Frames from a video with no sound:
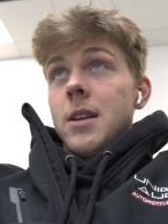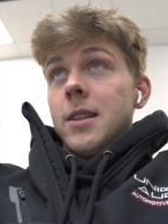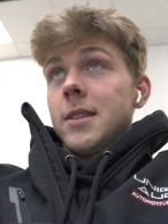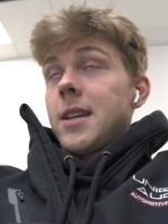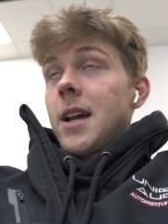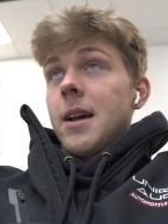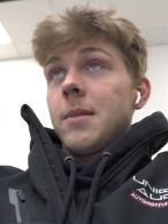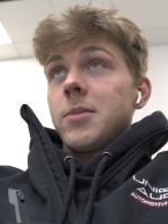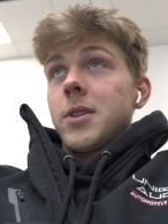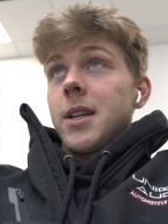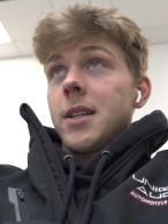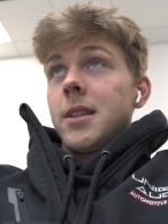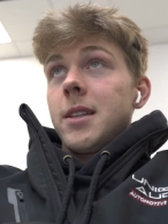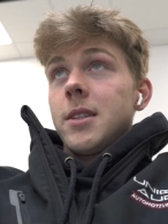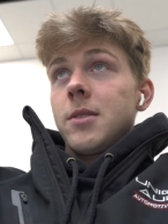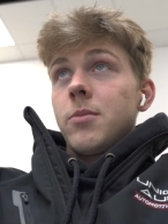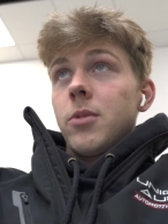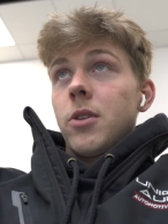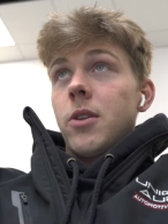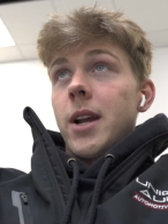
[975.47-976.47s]
times like
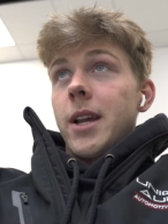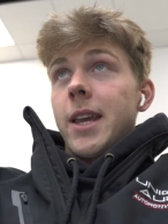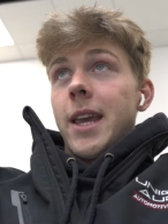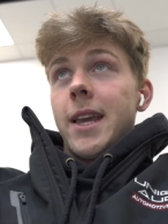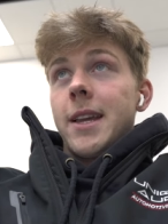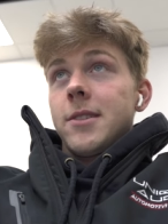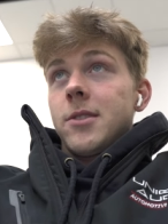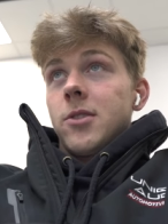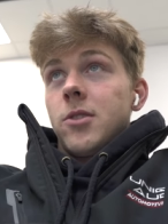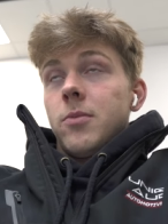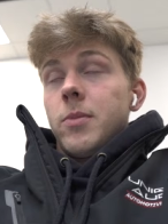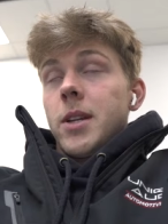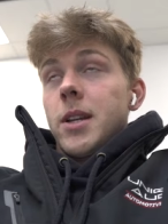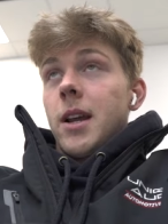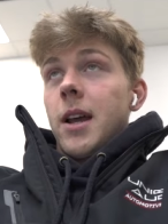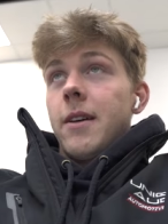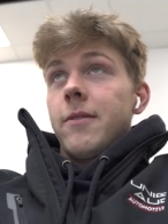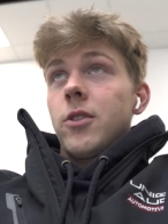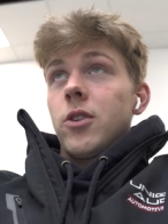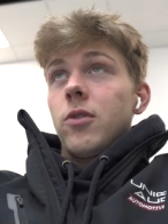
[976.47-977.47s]
this, bro, I can't Zoom in.
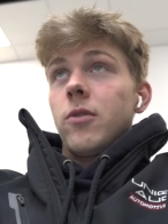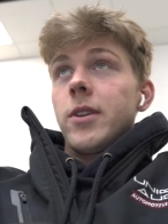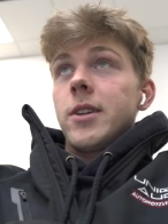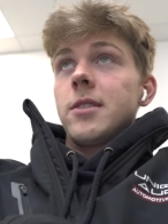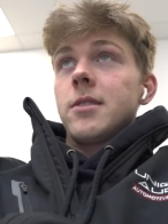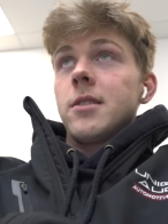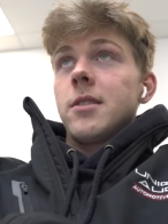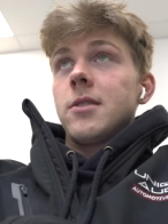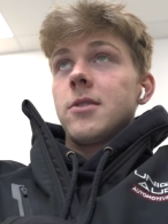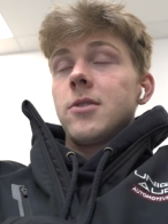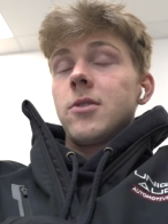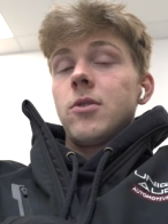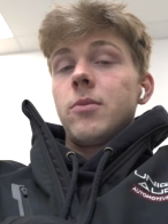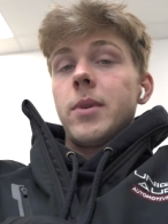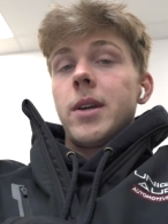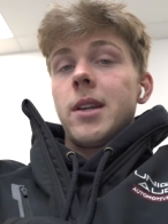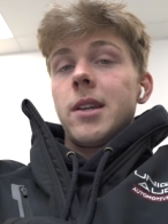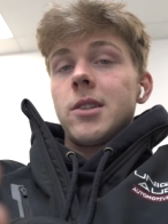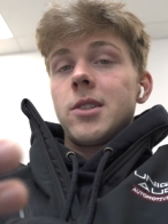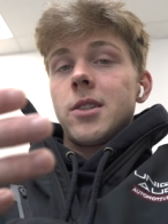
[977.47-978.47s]
I have no reason to
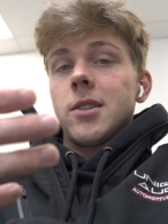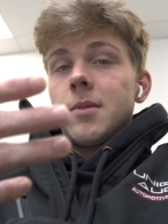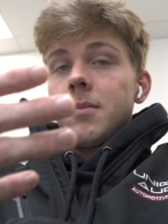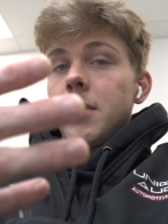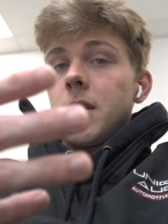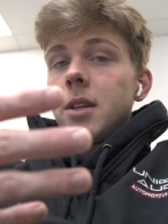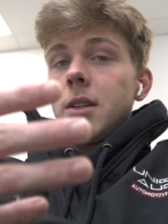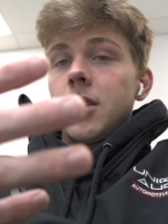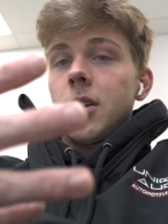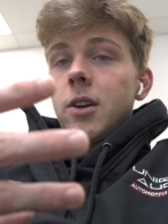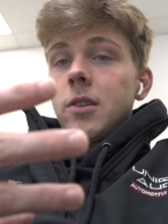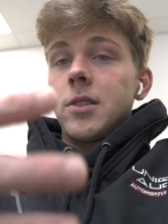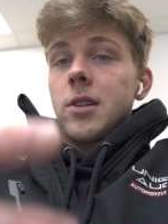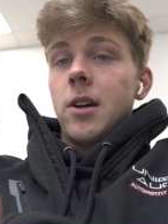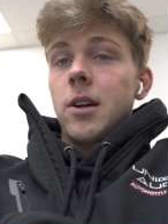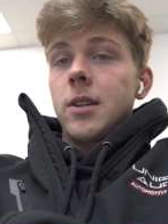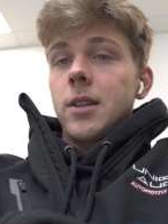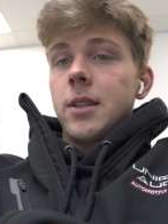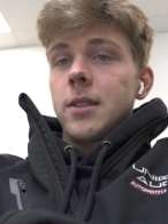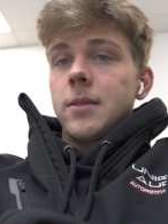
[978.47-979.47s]
Zoom in. It's just me and y'all
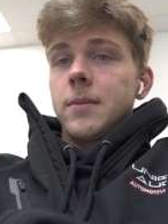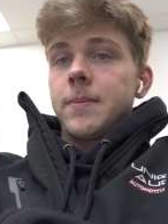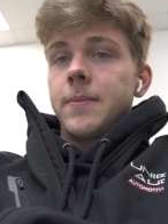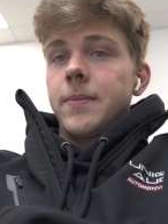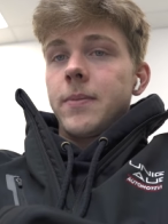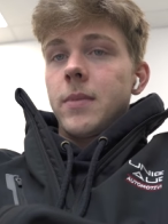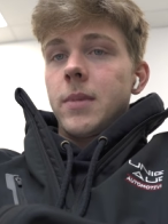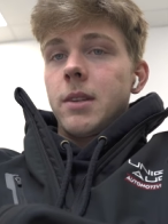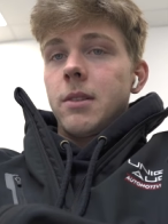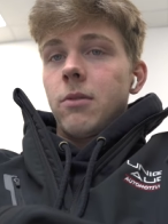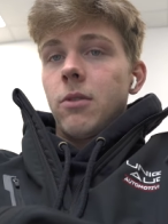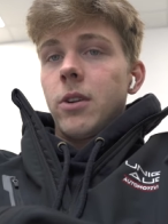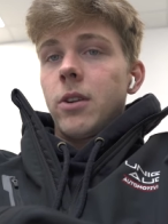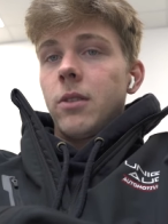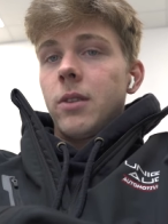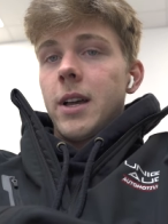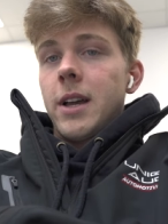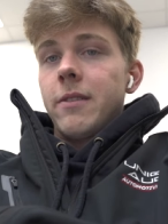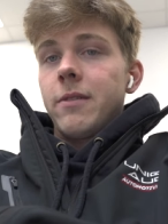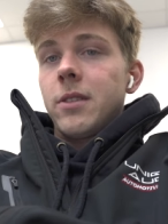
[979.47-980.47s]
talking and
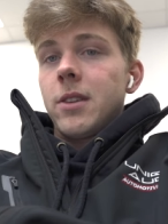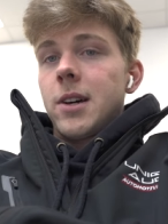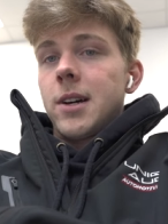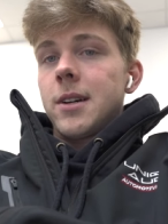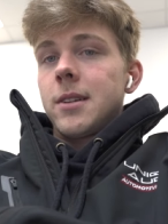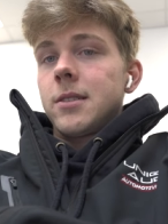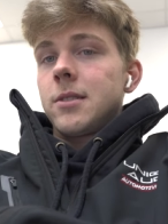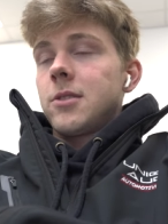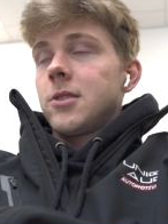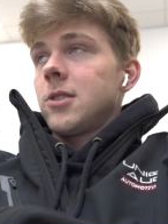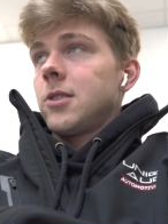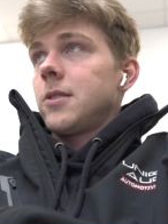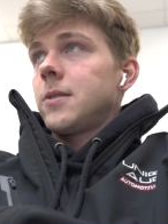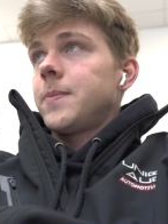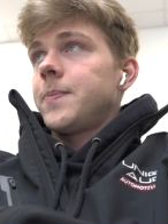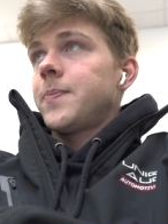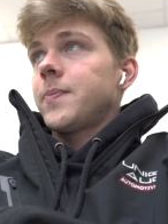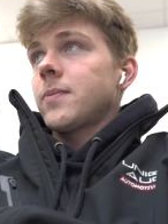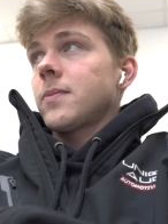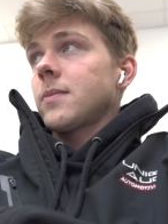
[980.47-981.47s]
real life thoughts. So
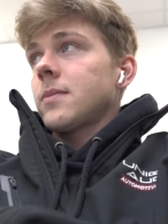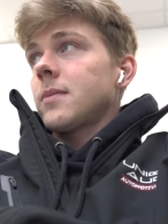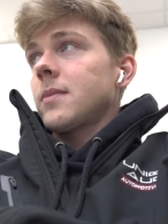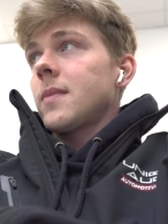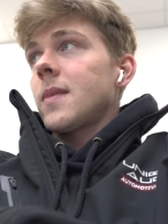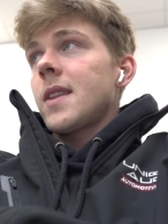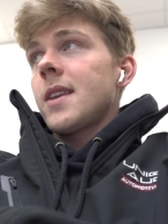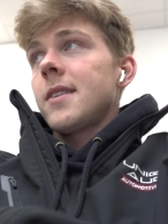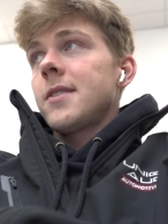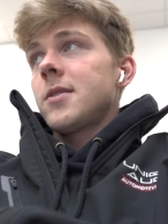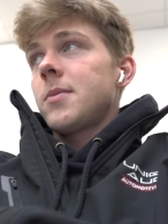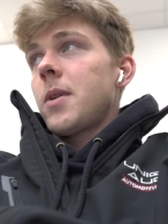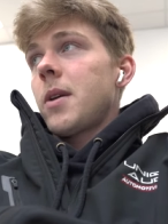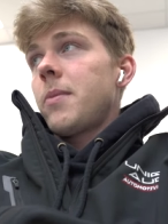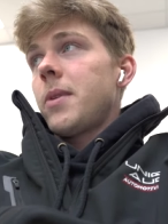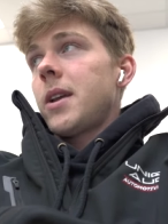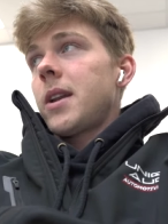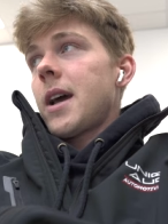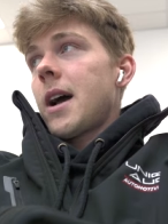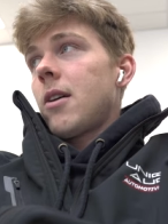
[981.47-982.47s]
this may
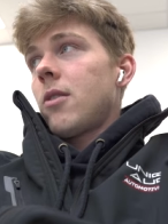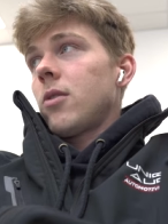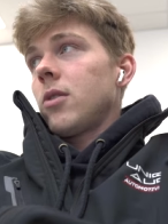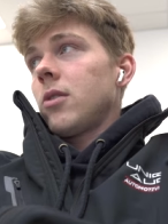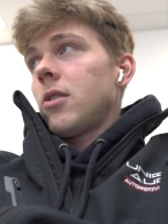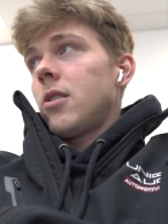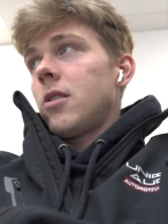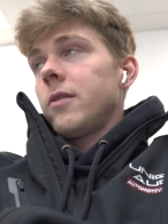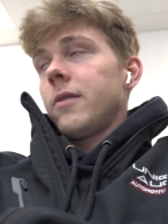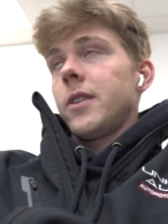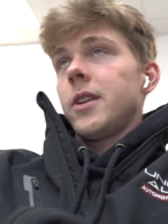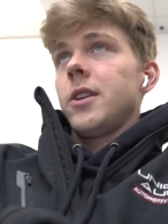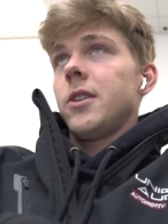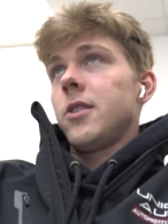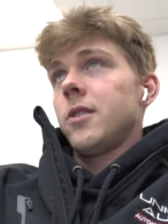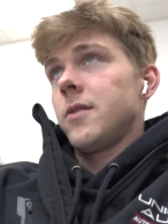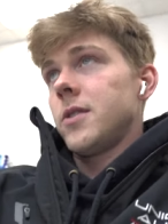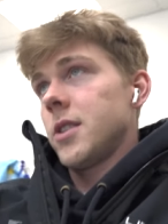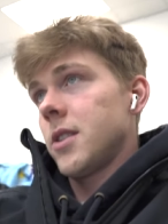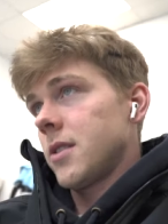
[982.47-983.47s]
be an hour long
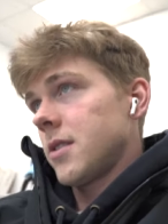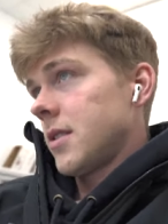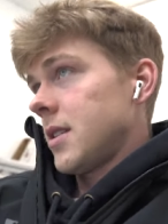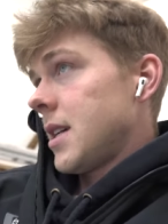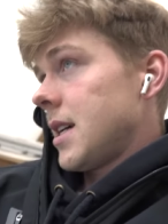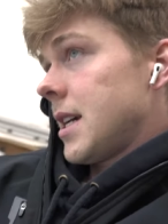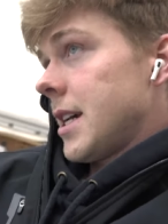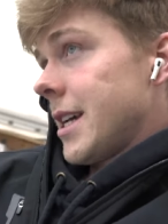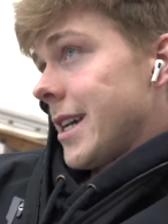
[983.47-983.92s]
video of just